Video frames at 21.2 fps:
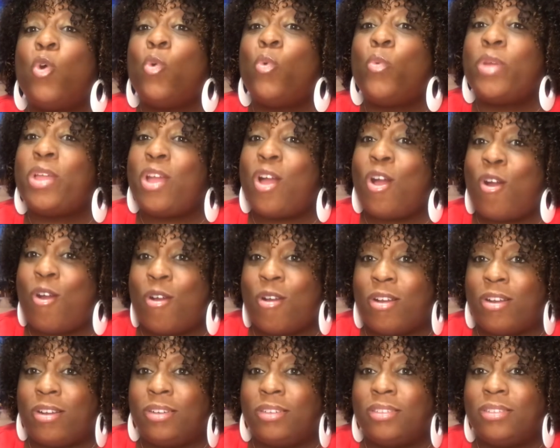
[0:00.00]
we
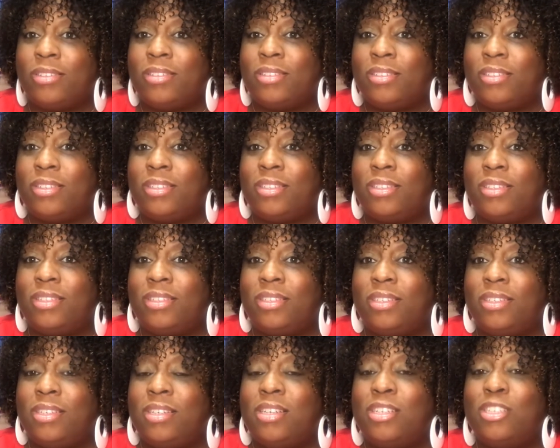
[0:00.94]
are,
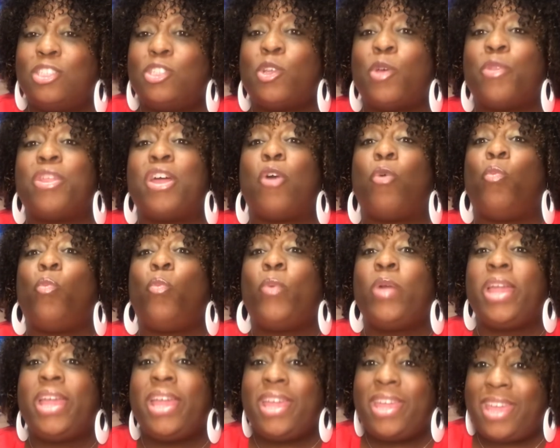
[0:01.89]
so that
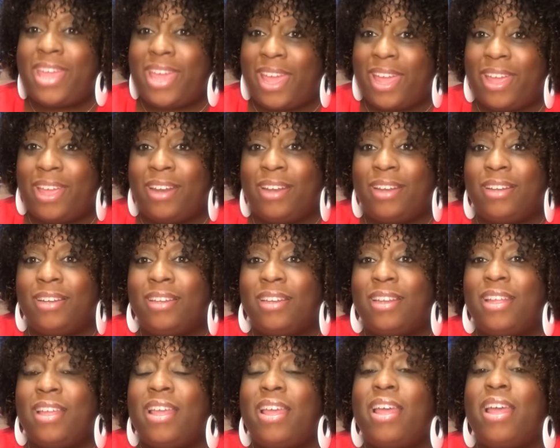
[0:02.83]
we can
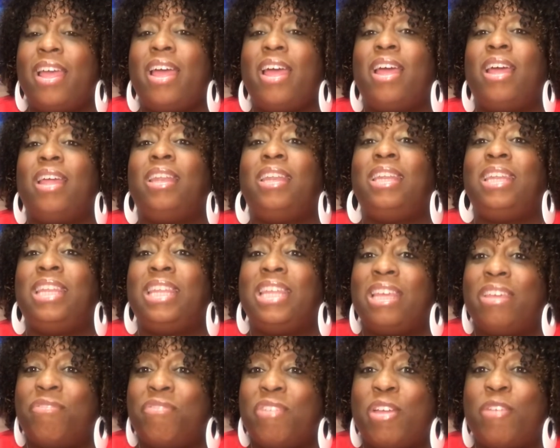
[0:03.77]

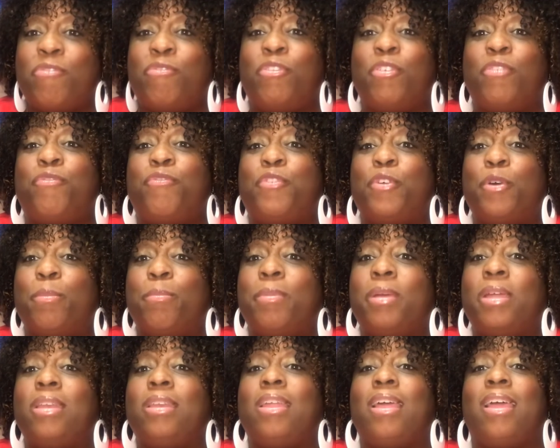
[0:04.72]
live in
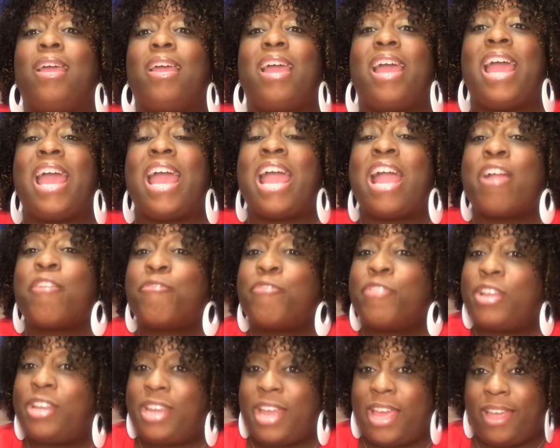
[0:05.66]
fulfillment
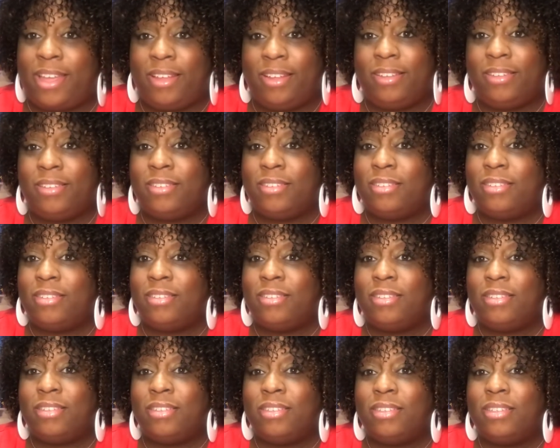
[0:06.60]
every day
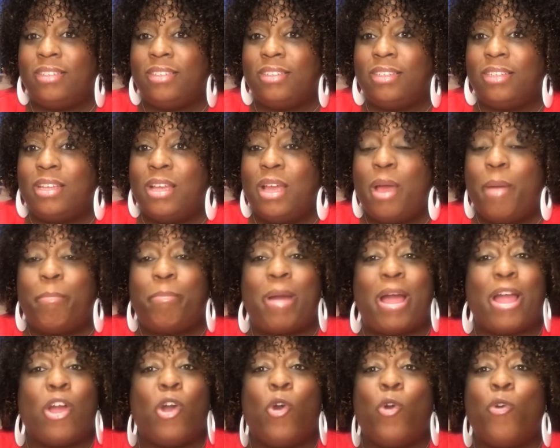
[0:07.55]

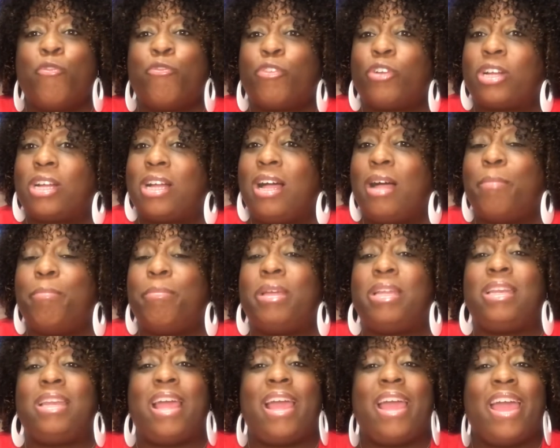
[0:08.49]
by
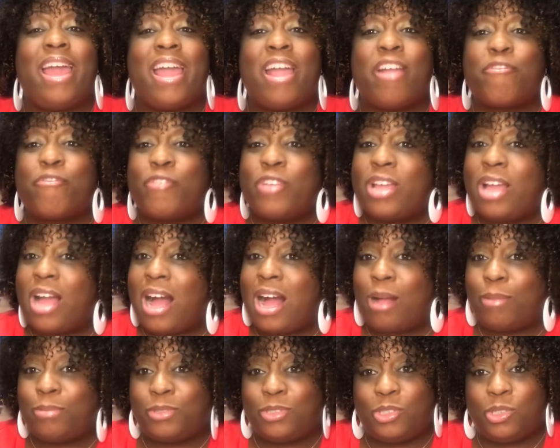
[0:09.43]
overcoming every
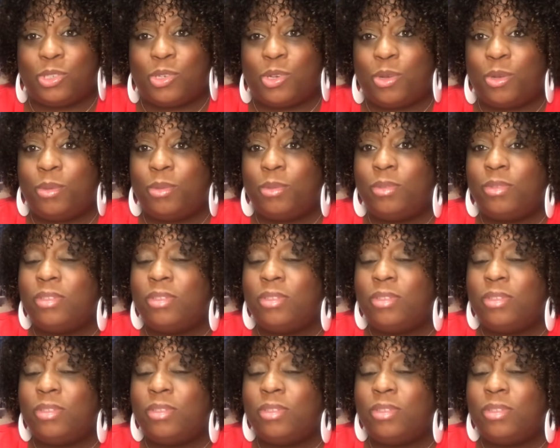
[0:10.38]
obstacle,